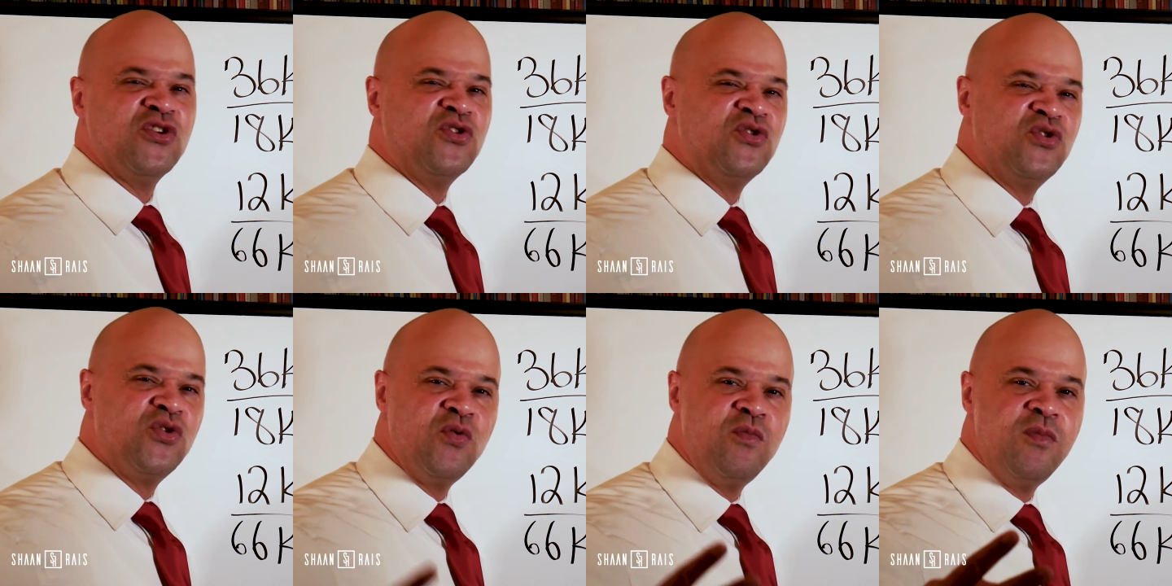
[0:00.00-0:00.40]

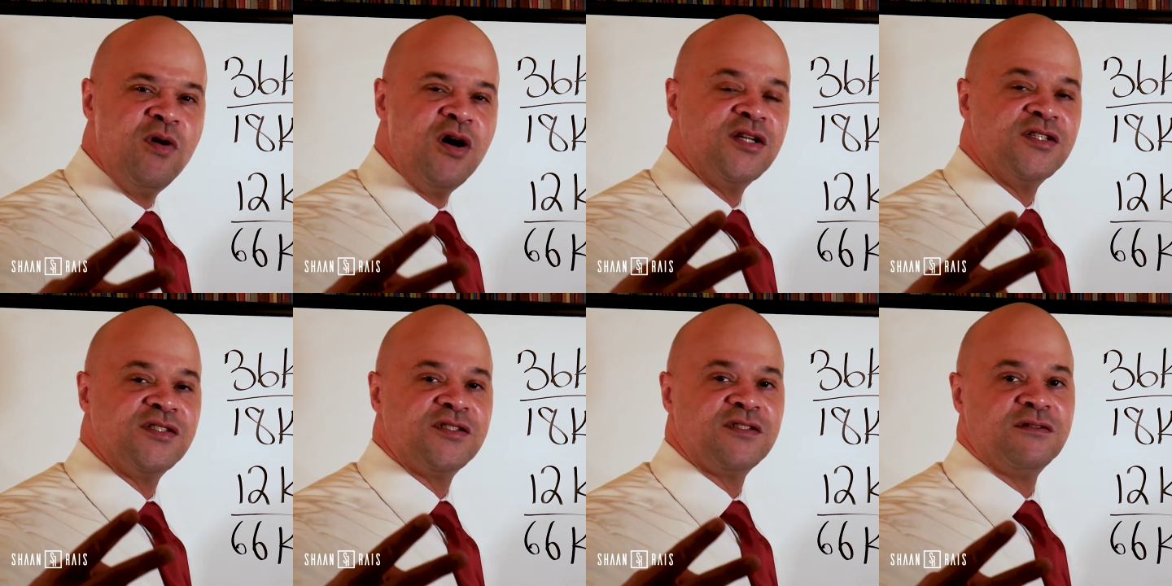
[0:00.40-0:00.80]
2
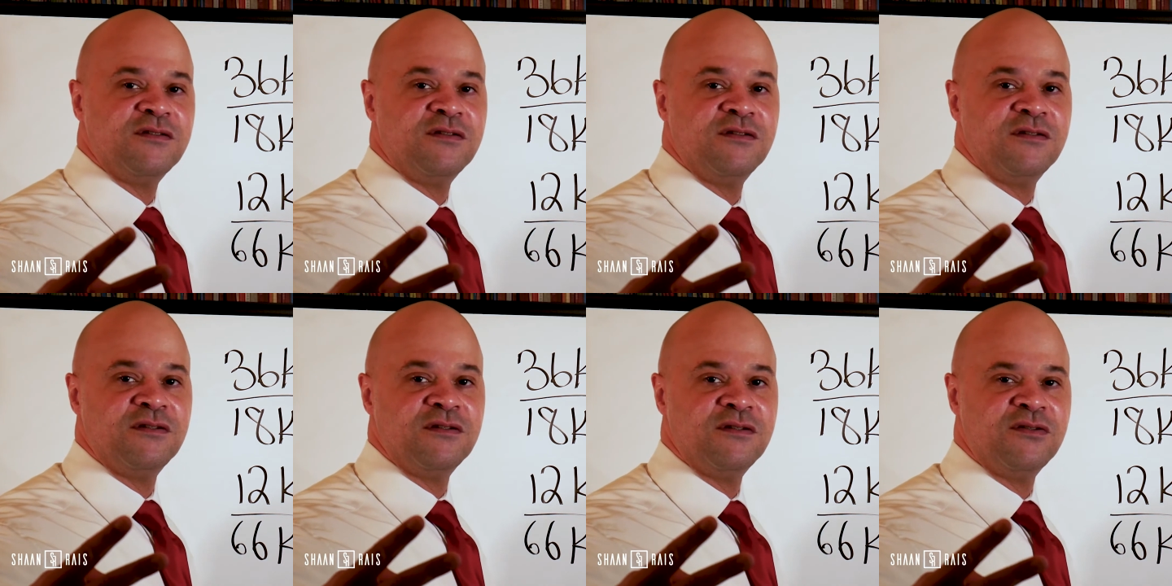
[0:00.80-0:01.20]
months.
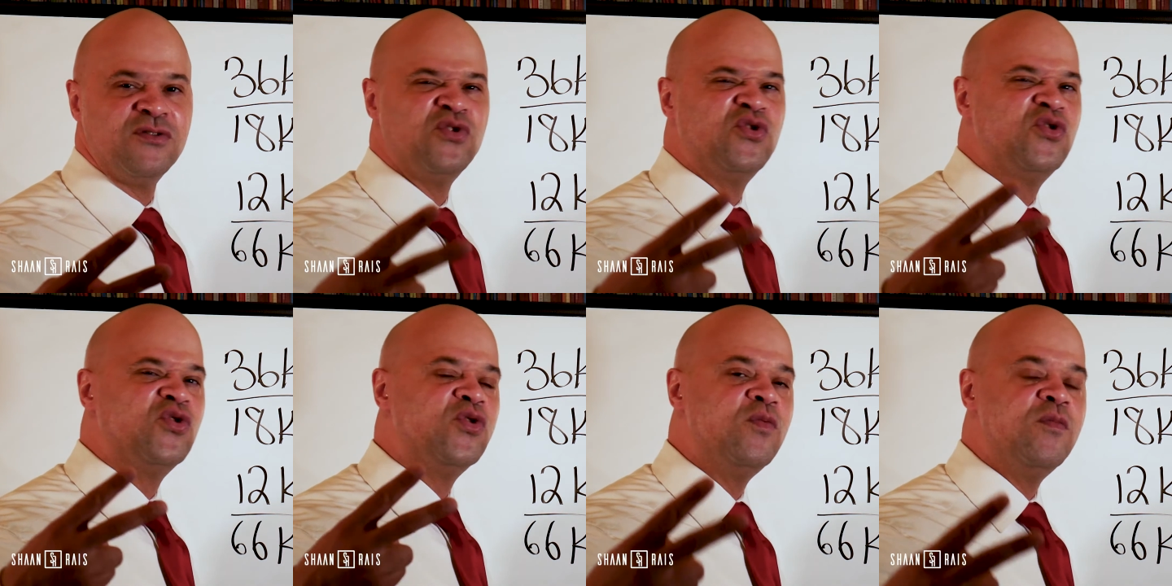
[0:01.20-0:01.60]

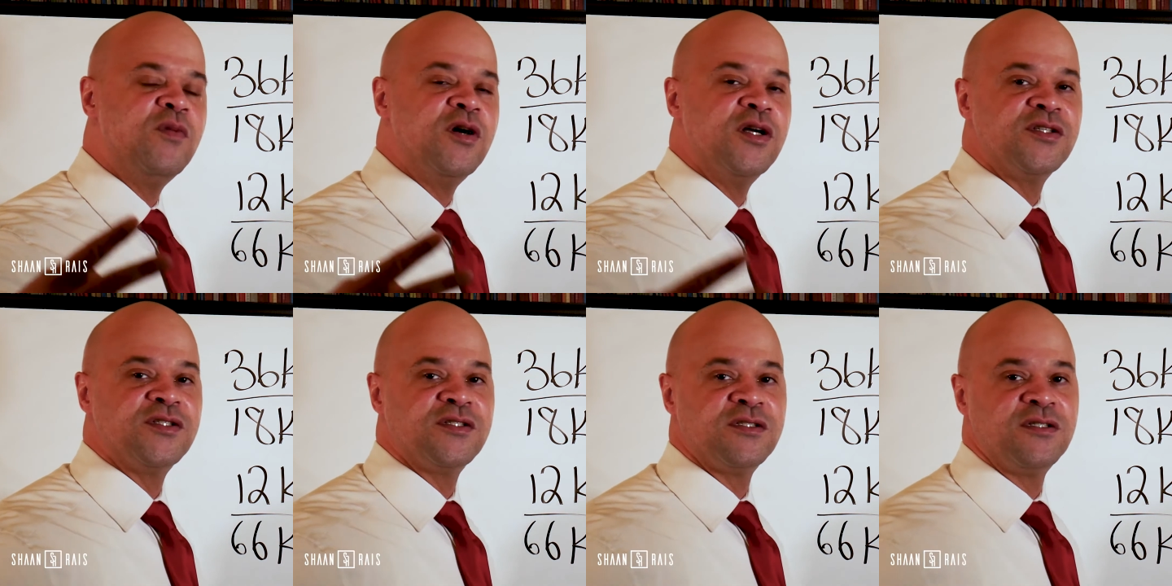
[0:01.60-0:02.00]
2
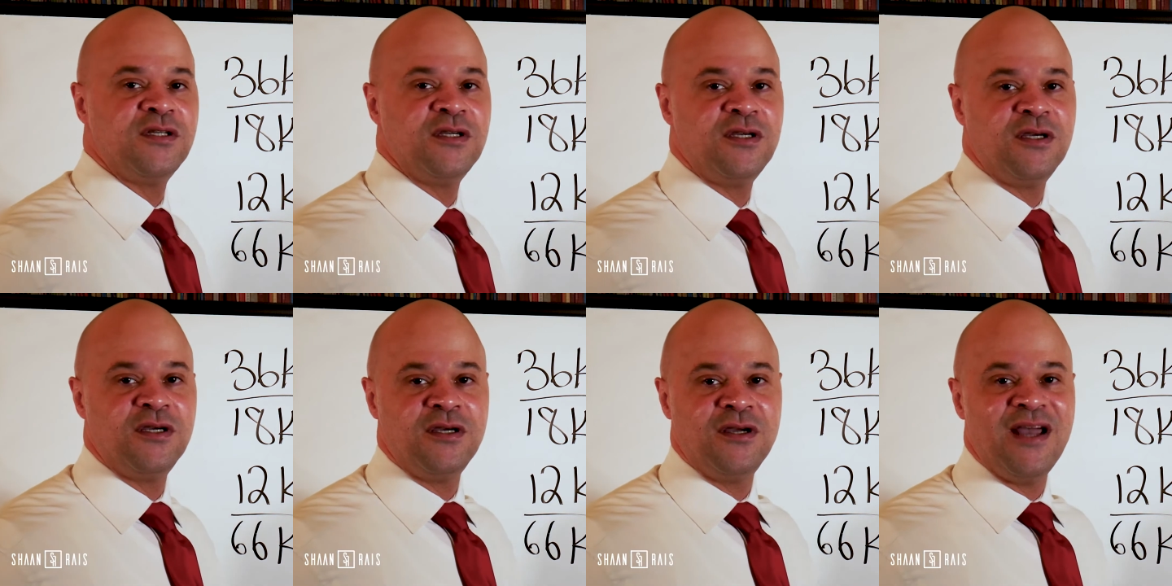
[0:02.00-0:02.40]
months.
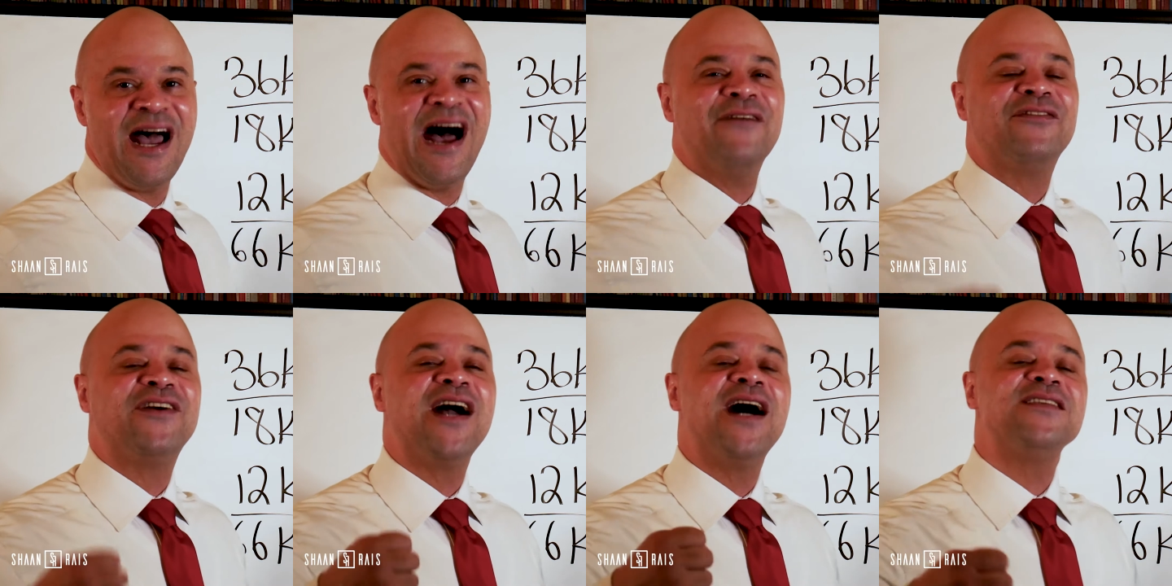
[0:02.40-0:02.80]

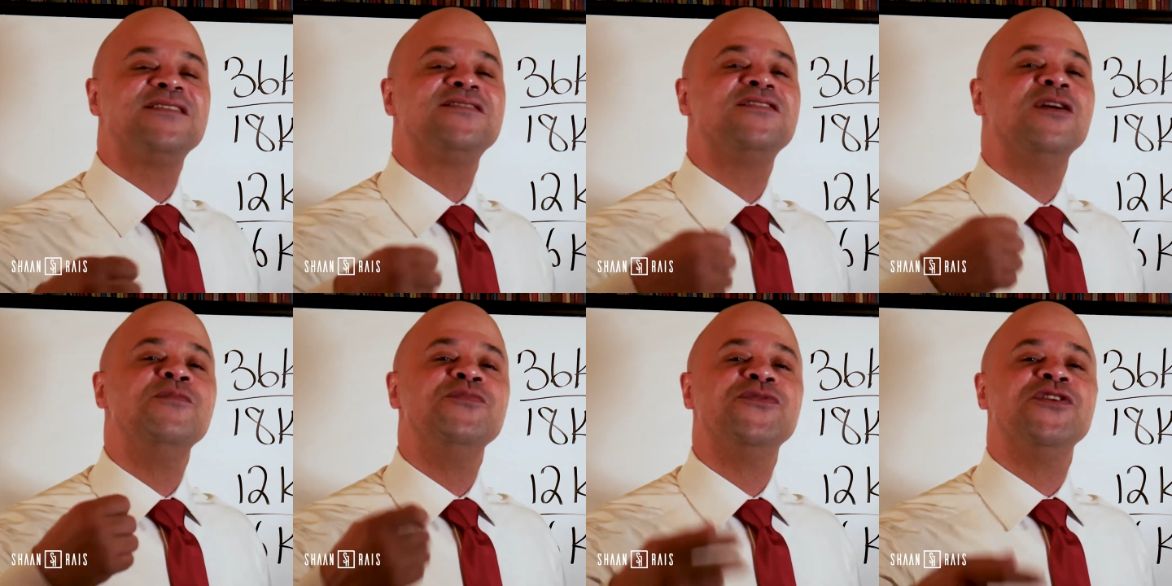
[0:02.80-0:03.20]
I've got
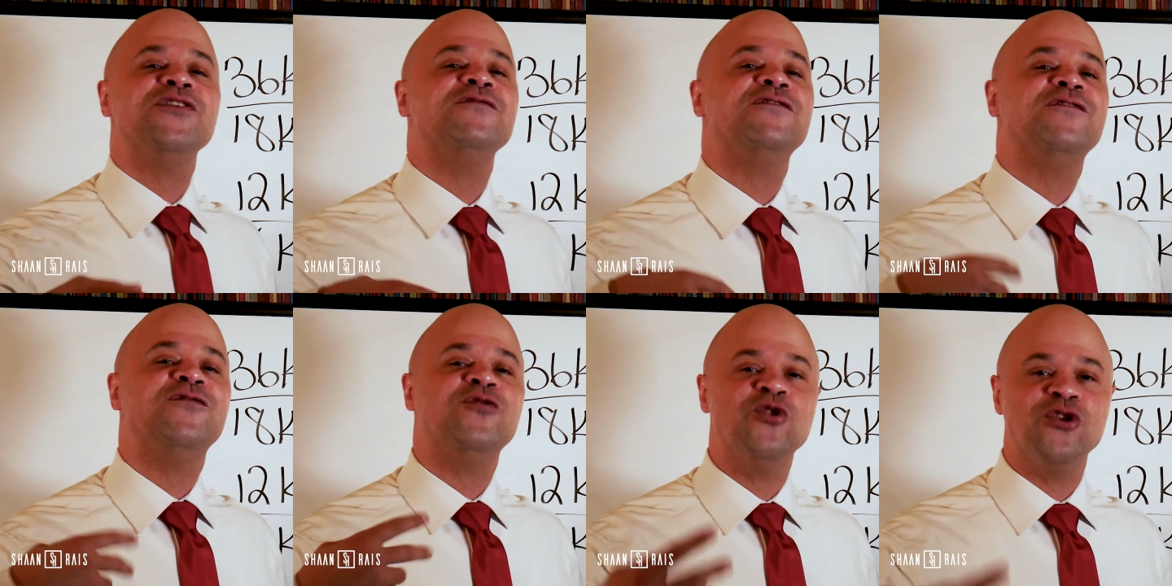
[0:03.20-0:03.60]
something
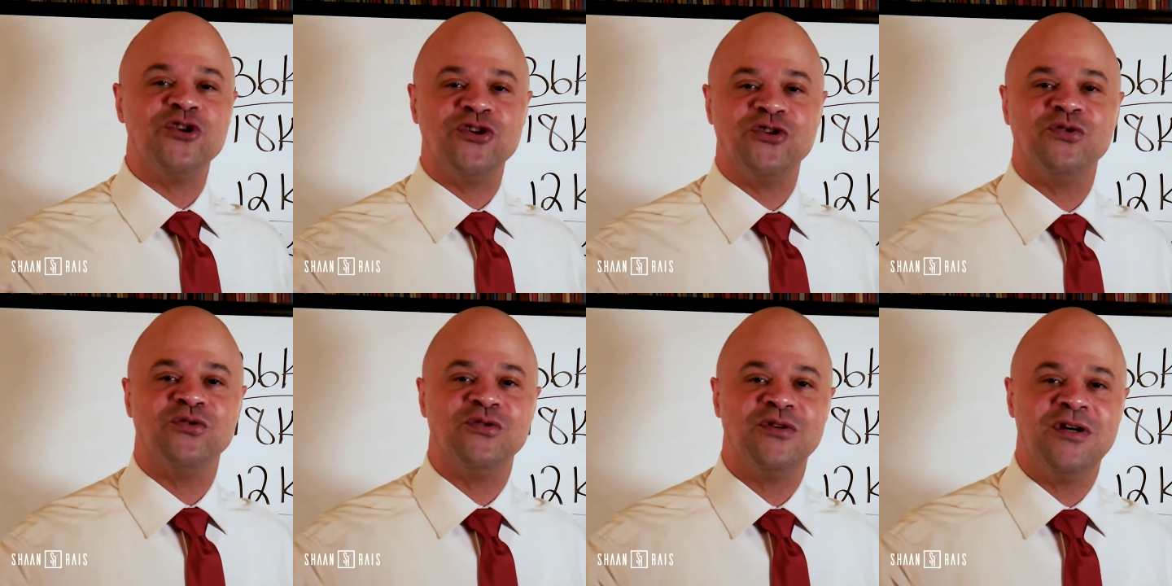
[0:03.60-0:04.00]
for
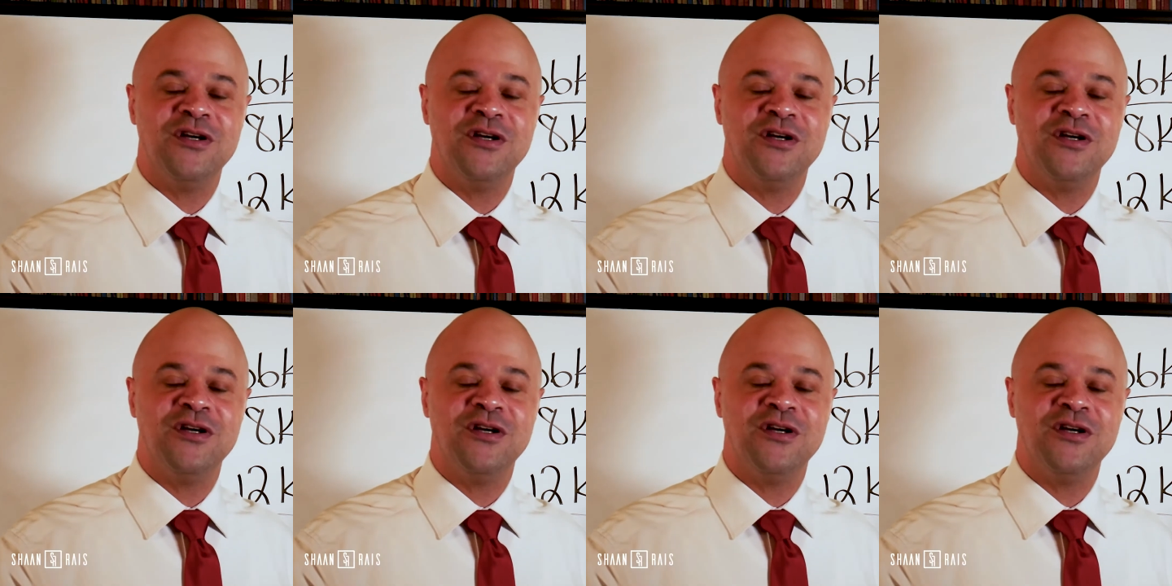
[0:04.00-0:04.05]
you.